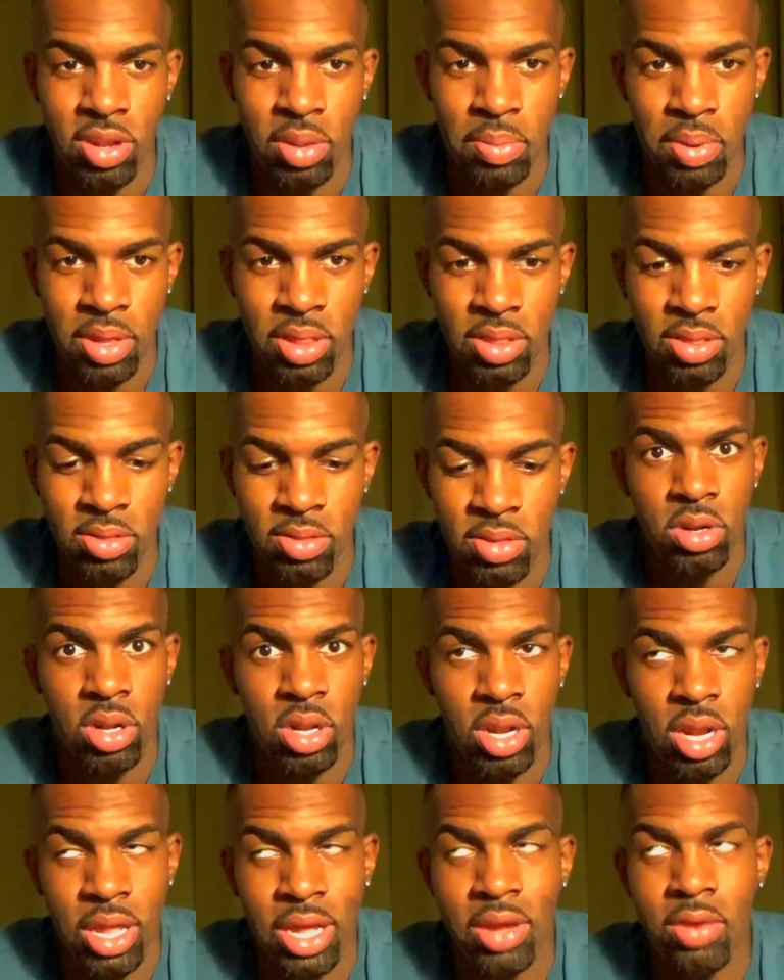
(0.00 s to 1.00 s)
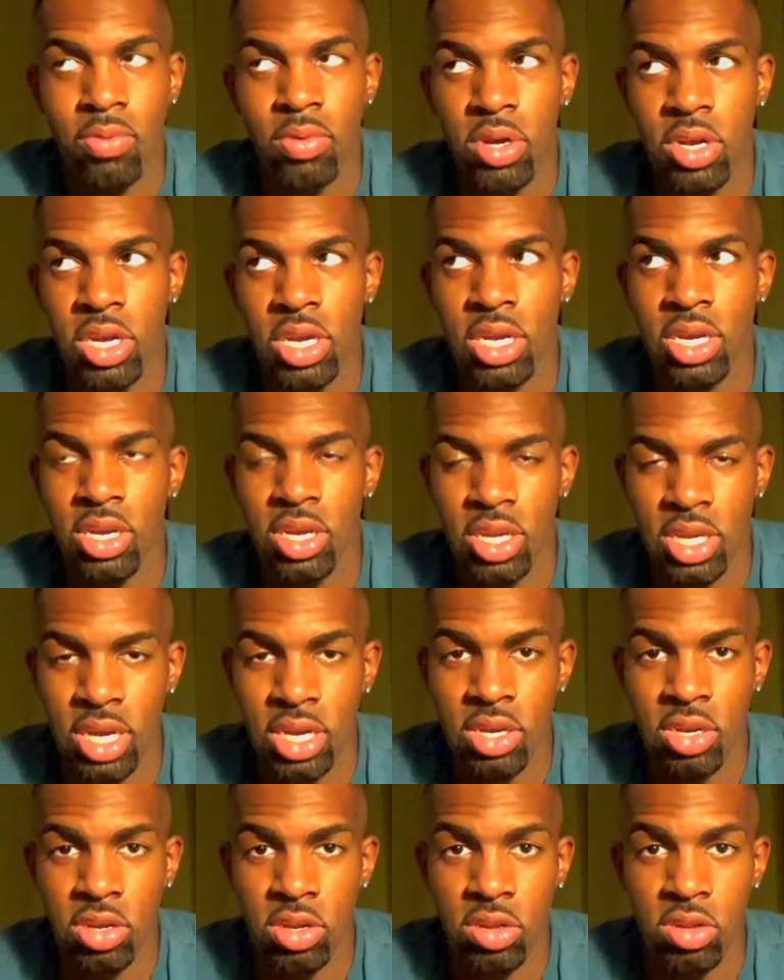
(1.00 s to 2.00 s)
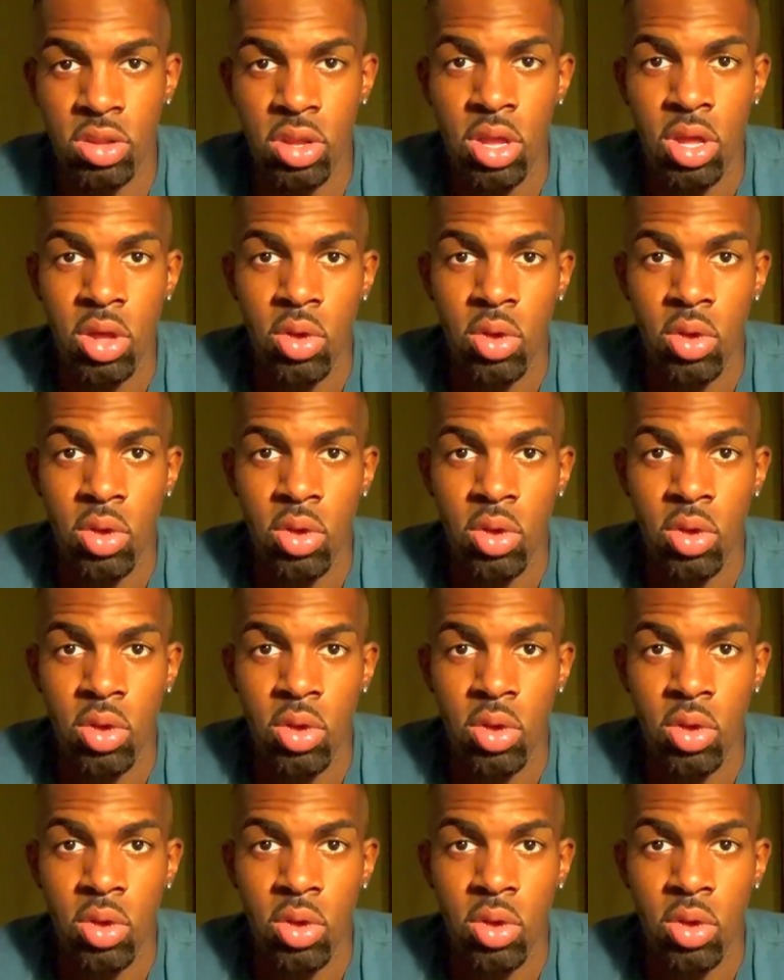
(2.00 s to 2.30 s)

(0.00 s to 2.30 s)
I mean, language exchanges